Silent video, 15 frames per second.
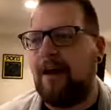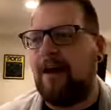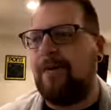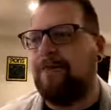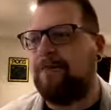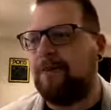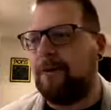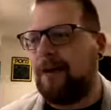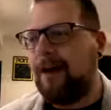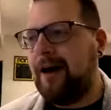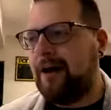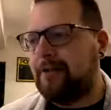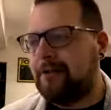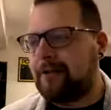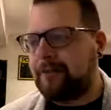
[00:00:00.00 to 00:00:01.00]
for
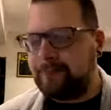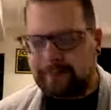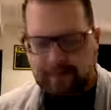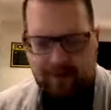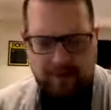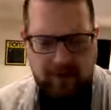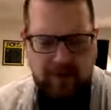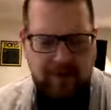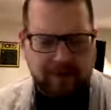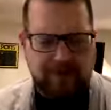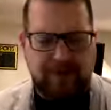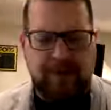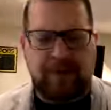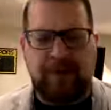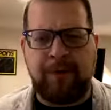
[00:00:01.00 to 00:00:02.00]
us.
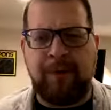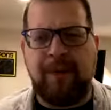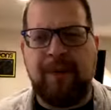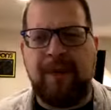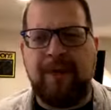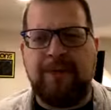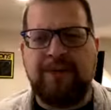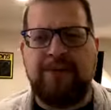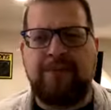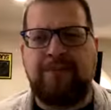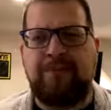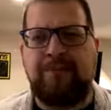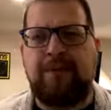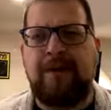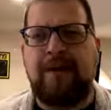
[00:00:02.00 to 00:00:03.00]
So Jesus
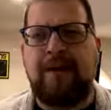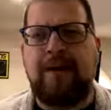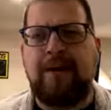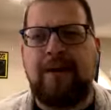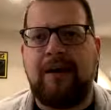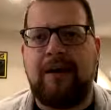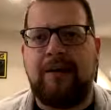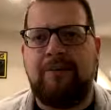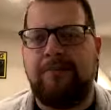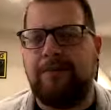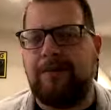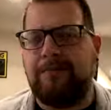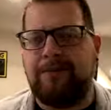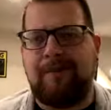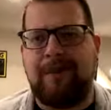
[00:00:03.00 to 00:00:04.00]
prayed for
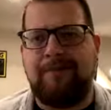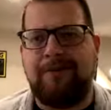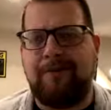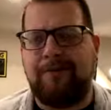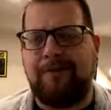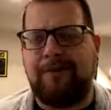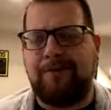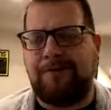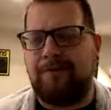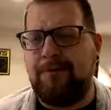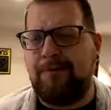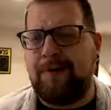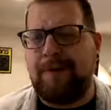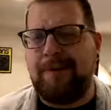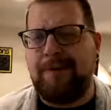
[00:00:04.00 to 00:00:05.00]
himself in the first
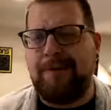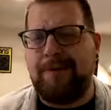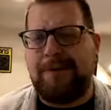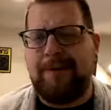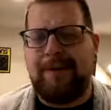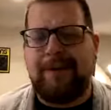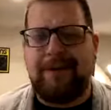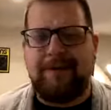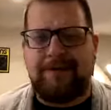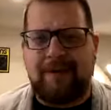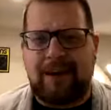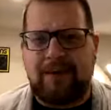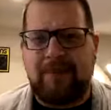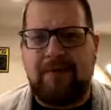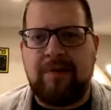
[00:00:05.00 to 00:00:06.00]
movement. In the
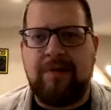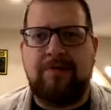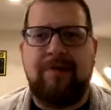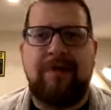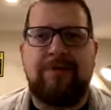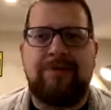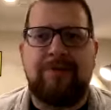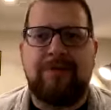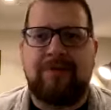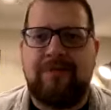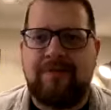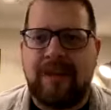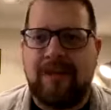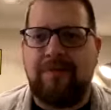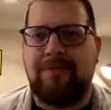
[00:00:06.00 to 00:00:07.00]
second movement, he prays for his
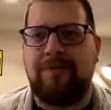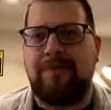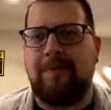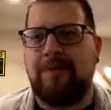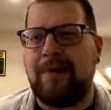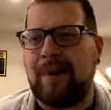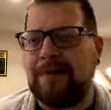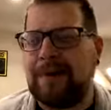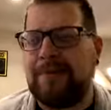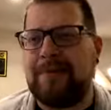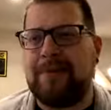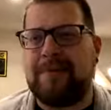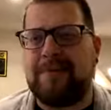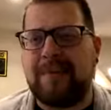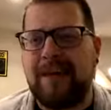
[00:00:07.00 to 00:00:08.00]
disciples that were around him
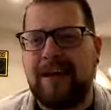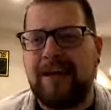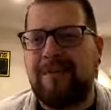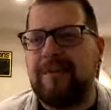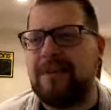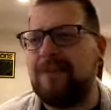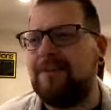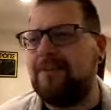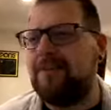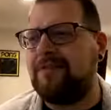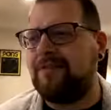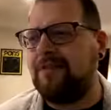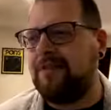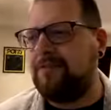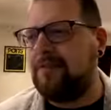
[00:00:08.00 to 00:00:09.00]
at the time. And here in this
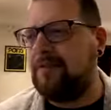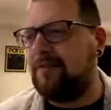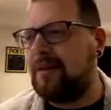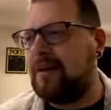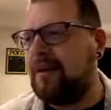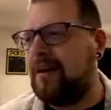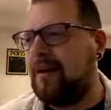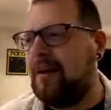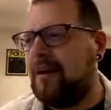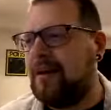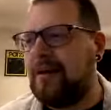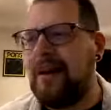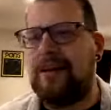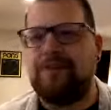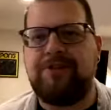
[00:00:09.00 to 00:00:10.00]
third movement,
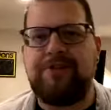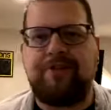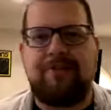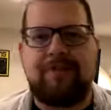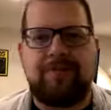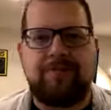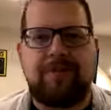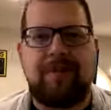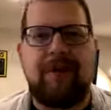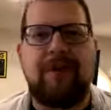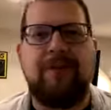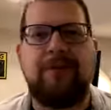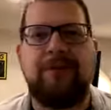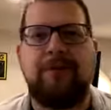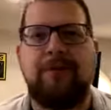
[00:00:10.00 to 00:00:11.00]
now Jesus is
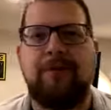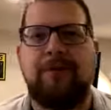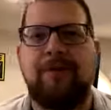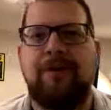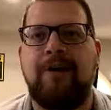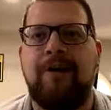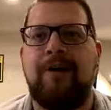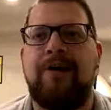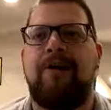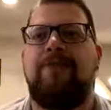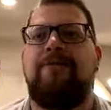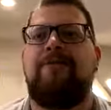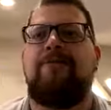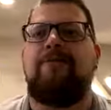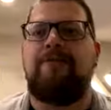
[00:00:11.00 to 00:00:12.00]
praying for
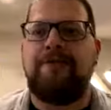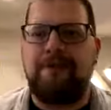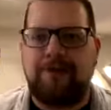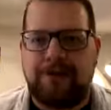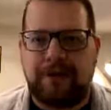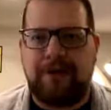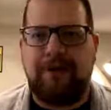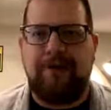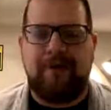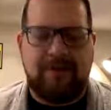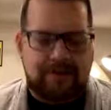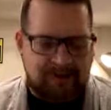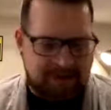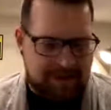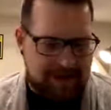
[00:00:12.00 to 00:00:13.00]
his future
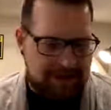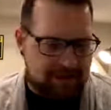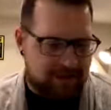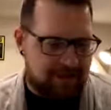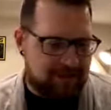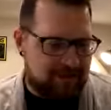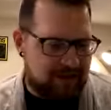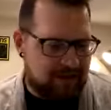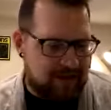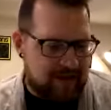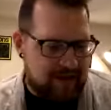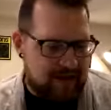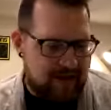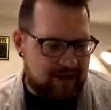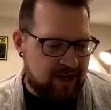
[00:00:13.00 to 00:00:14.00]
disciples
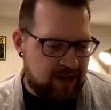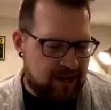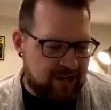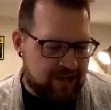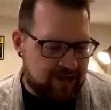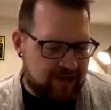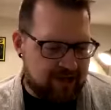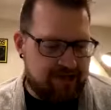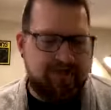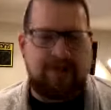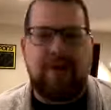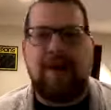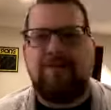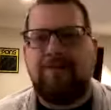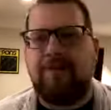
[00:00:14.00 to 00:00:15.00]
and their mission. So you
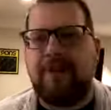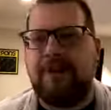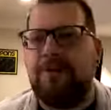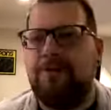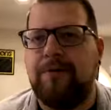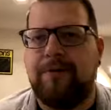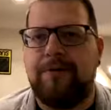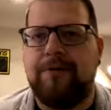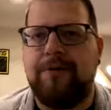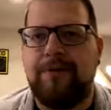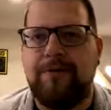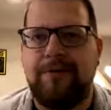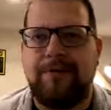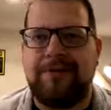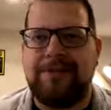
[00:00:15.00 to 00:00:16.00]
ask, okay, who
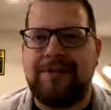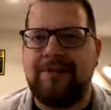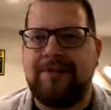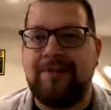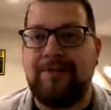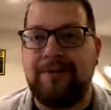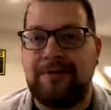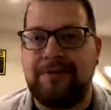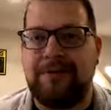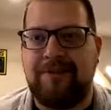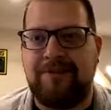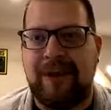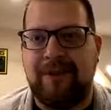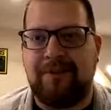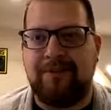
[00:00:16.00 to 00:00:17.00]
are Jesus' future
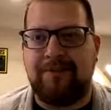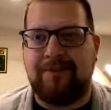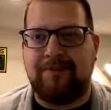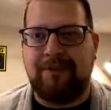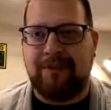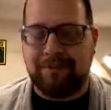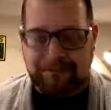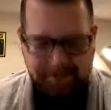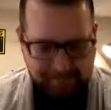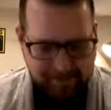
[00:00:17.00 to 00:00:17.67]
disciples? Well,